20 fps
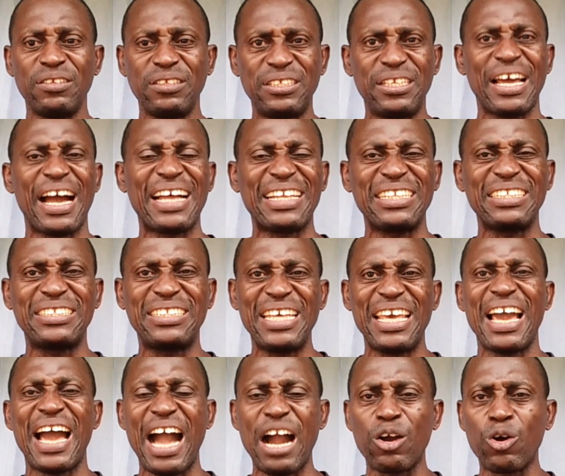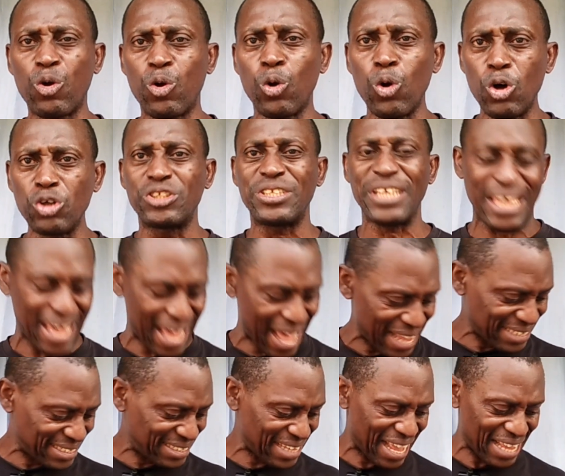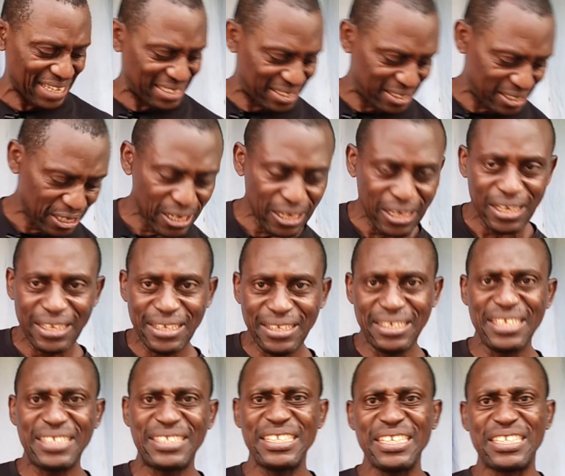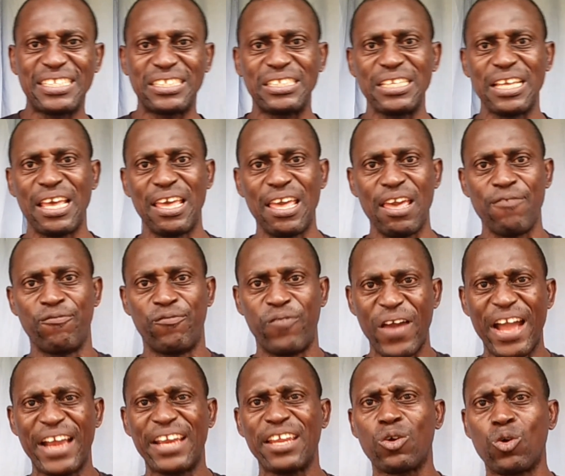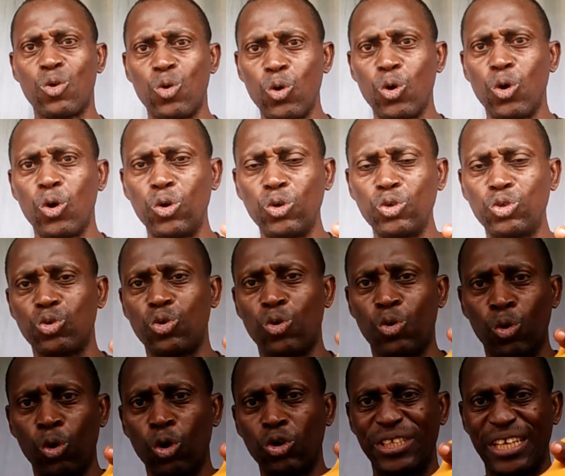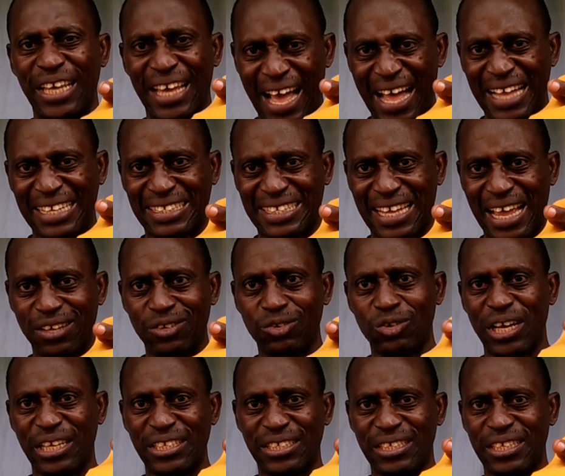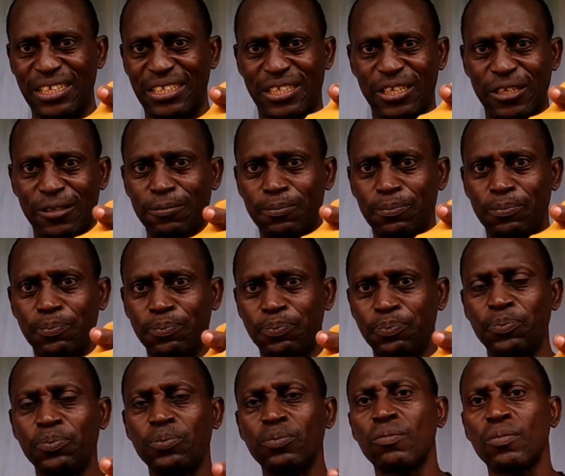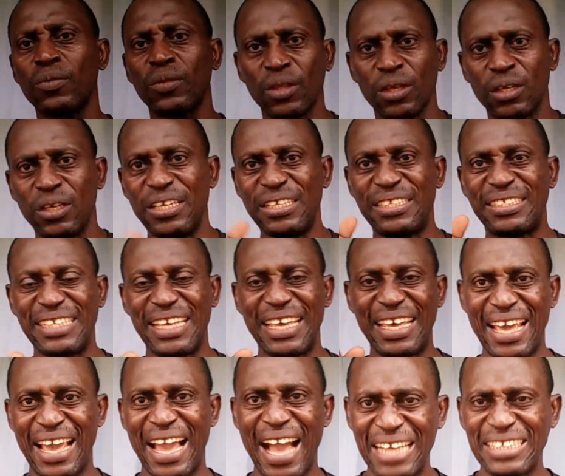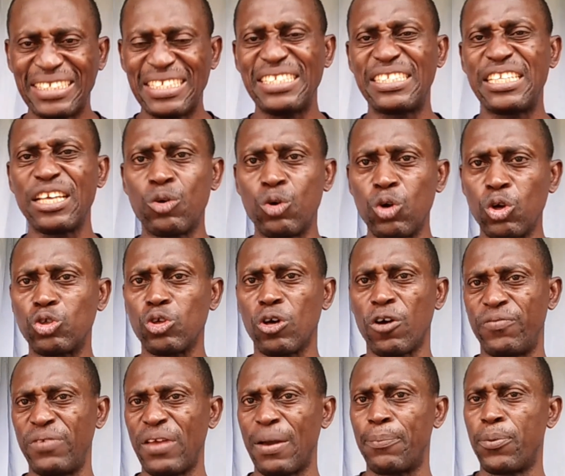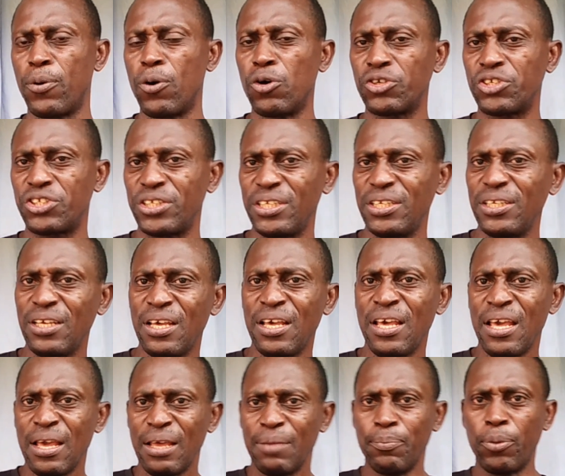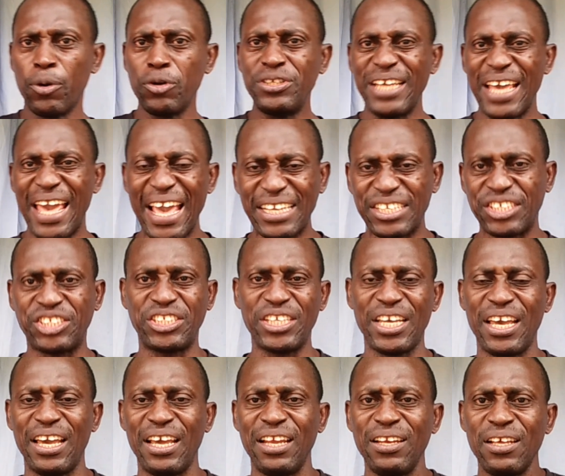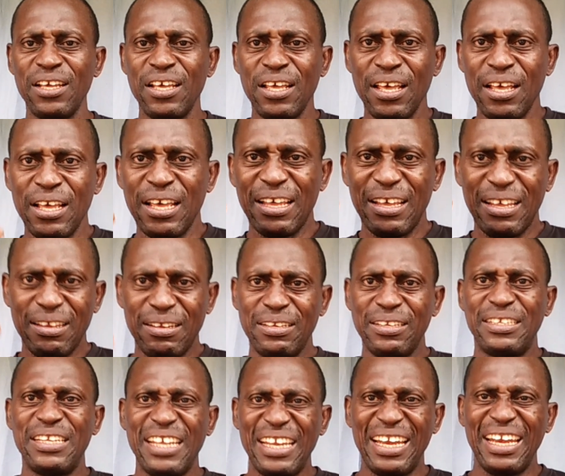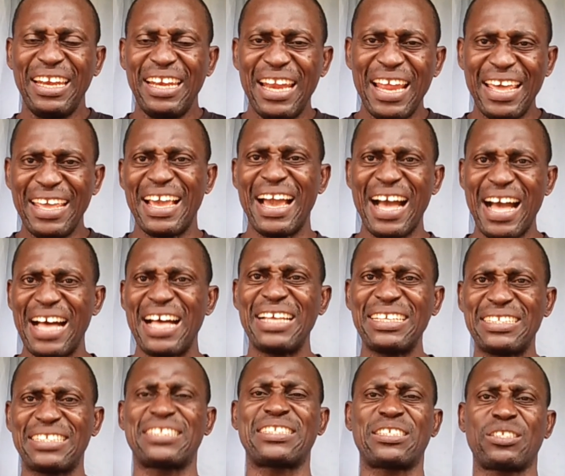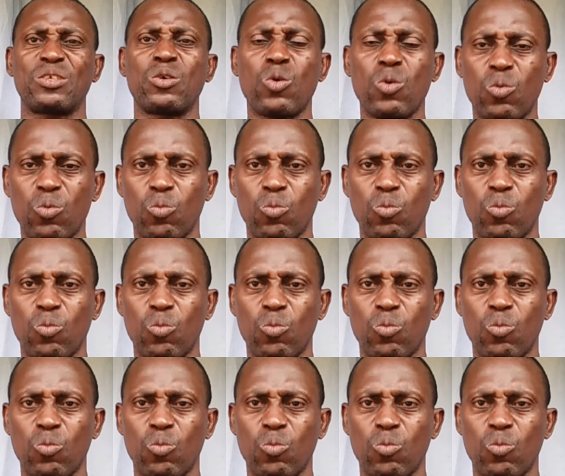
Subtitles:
They are growth enhancers. This is a very good growth enhancer. You can see it. It enhances the growth of your poultry, both the eggshell, the layers,